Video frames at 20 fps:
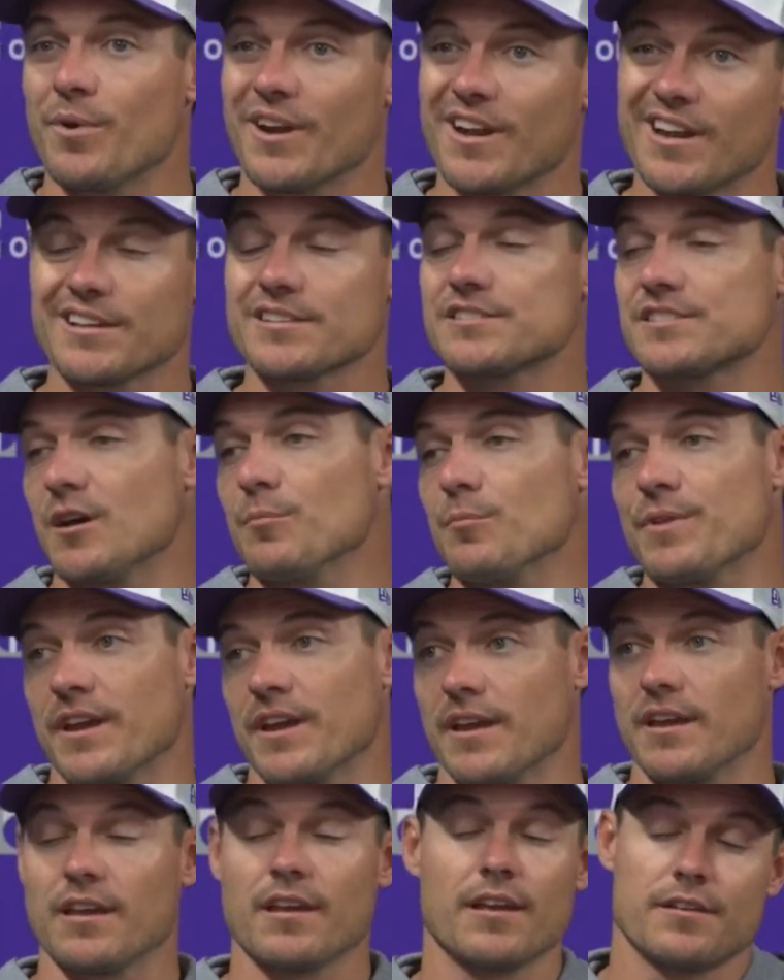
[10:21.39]
But it is
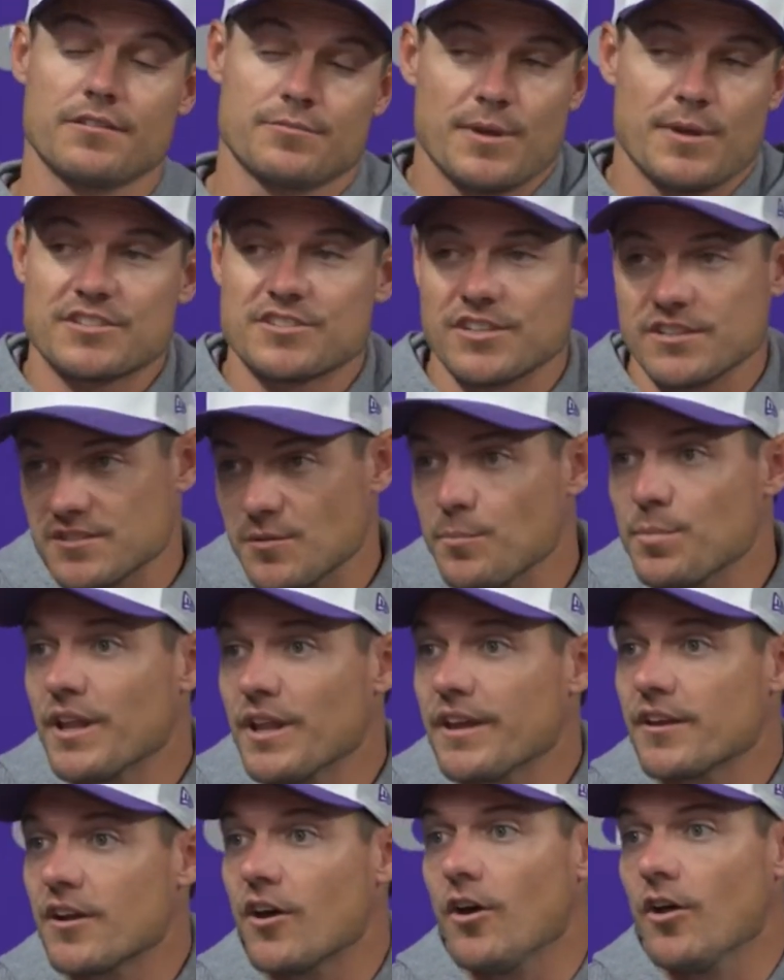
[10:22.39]
something, especially as a
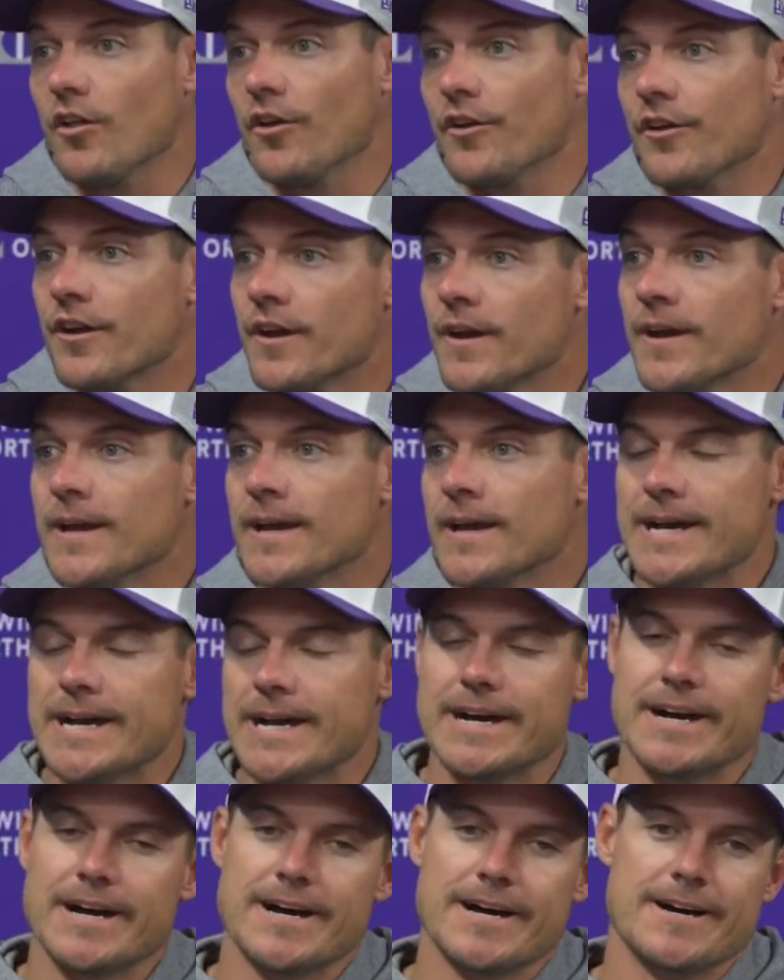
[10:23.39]
play caller,
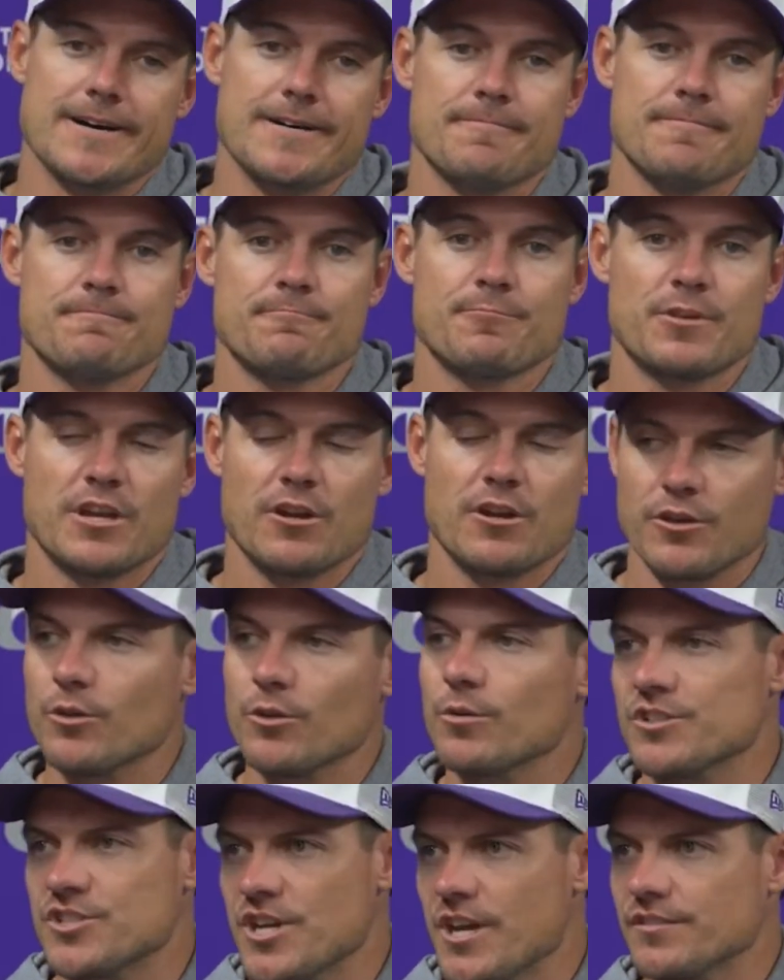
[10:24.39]

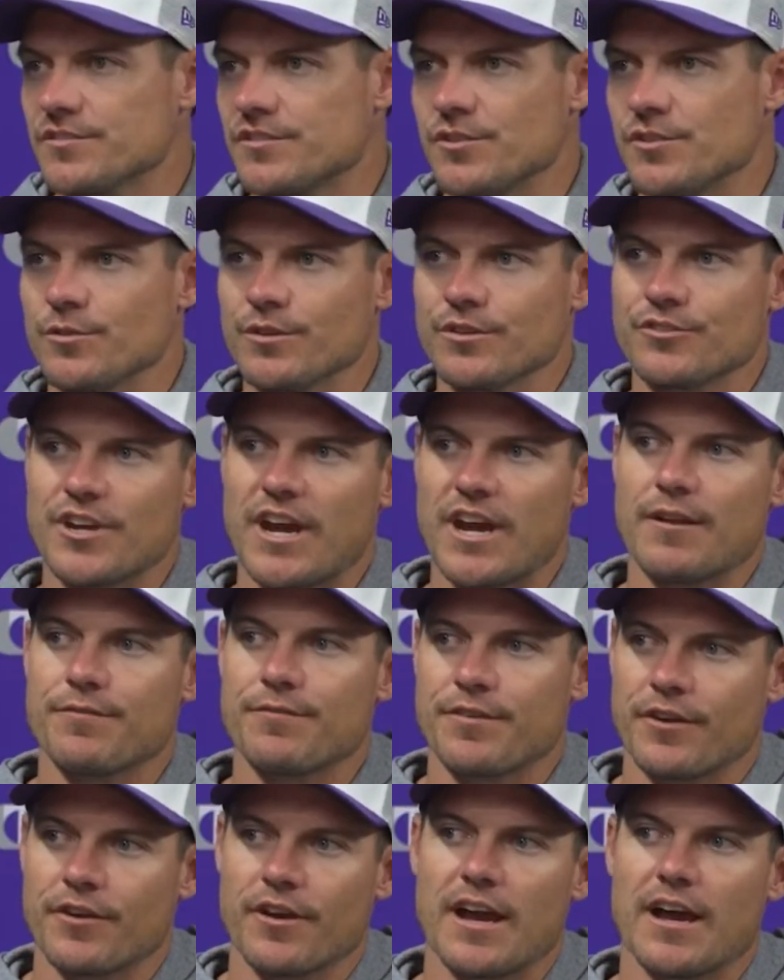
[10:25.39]
you adjust to and try to
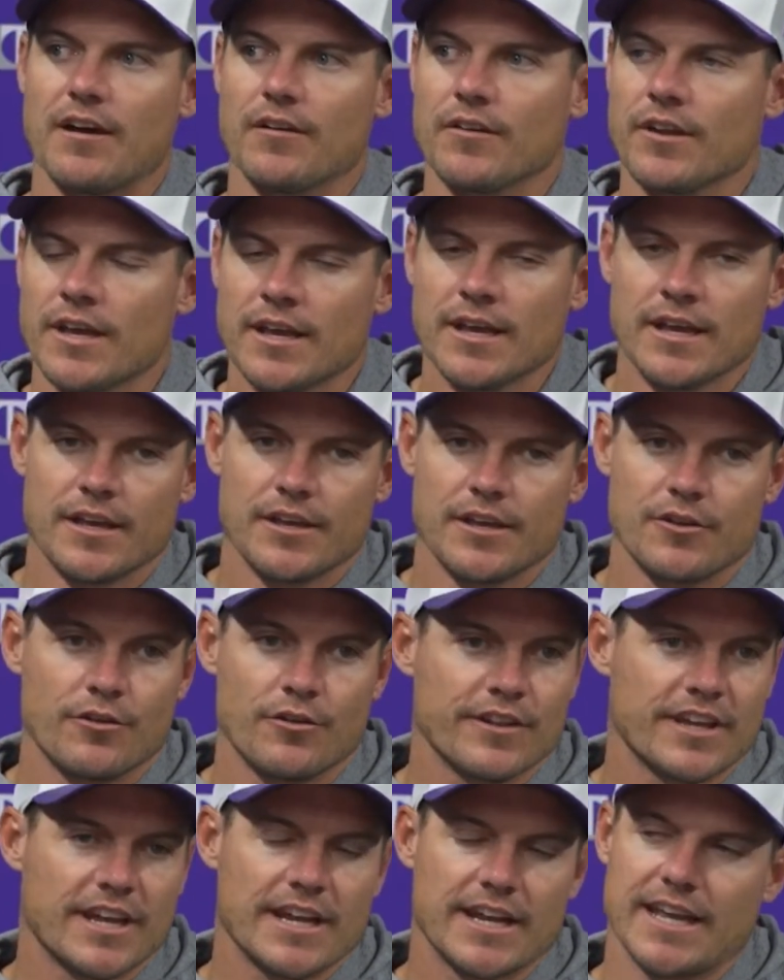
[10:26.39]
figure out you're
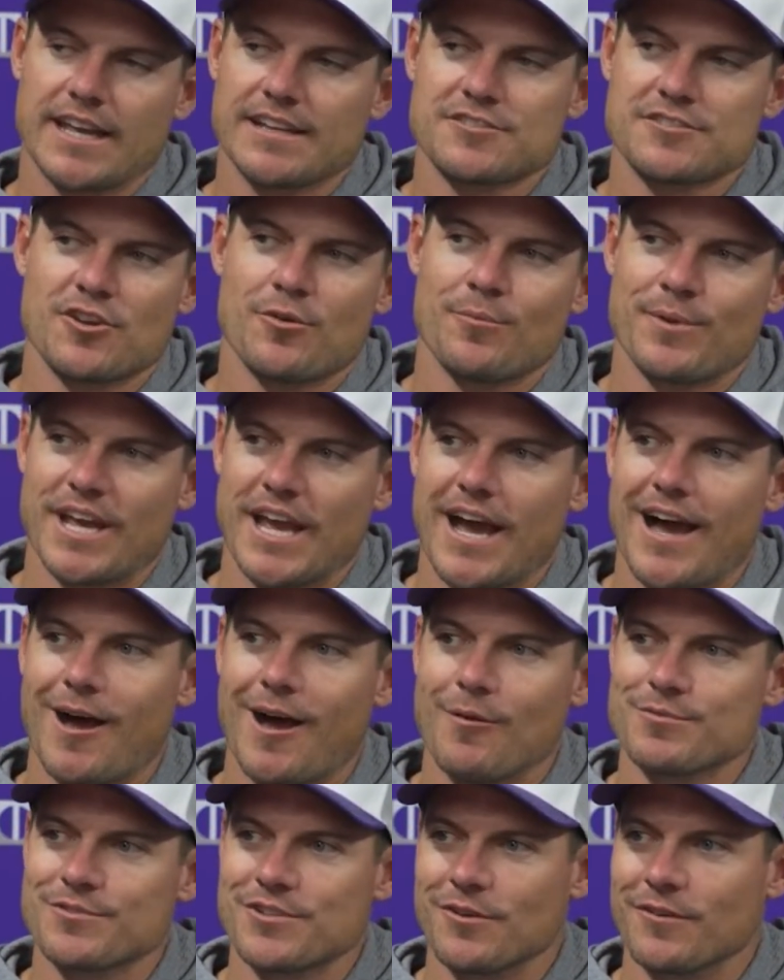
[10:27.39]
only going to get so many ops.